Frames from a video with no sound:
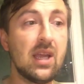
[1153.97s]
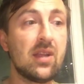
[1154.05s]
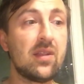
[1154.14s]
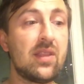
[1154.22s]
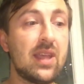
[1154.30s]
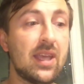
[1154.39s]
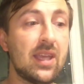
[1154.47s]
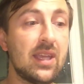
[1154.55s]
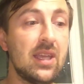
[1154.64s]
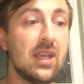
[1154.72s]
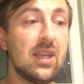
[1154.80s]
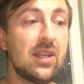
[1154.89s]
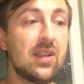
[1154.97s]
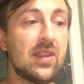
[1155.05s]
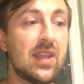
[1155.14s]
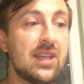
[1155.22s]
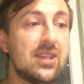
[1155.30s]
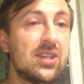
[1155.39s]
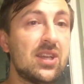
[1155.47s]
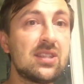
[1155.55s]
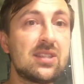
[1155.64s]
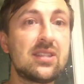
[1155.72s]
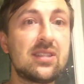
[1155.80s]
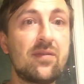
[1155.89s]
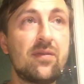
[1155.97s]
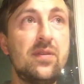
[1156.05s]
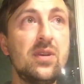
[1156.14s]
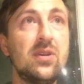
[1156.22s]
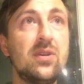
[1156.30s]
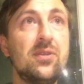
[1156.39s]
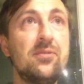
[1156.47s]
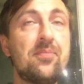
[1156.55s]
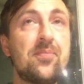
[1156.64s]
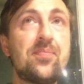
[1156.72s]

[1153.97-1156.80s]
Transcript: They just feel